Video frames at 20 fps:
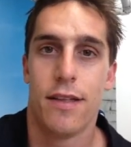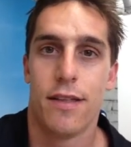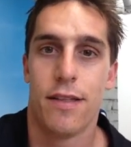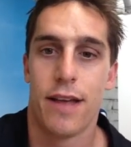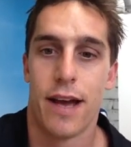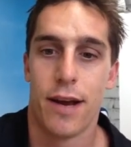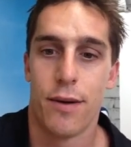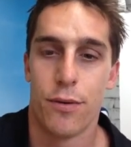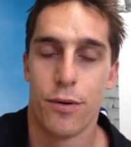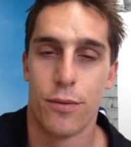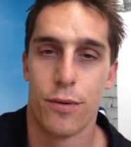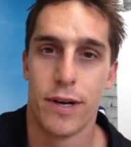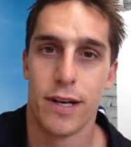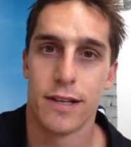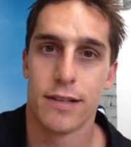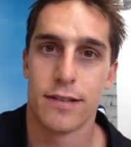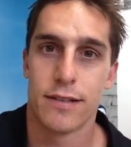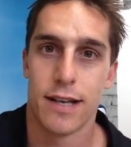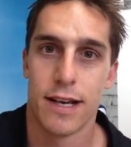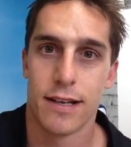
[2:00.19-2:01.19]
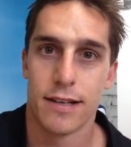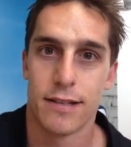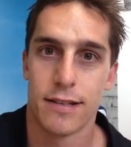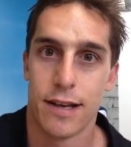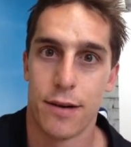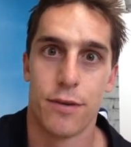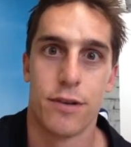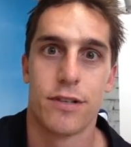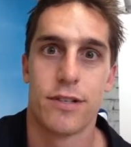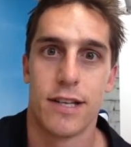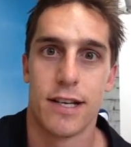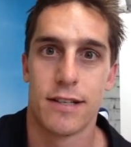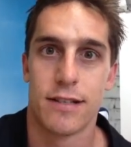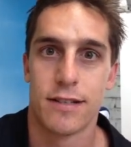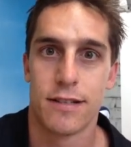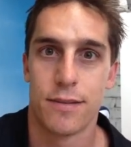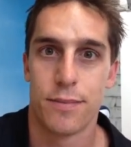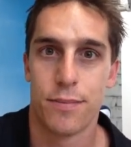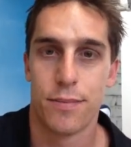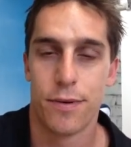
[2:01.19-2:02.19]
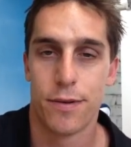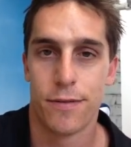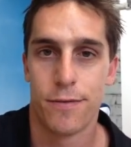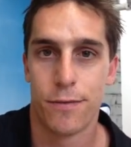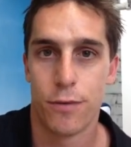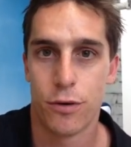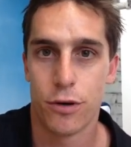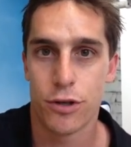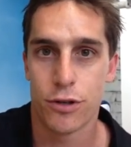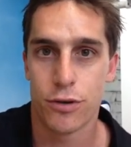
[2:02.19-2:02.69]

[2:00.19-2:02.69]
They were assessed before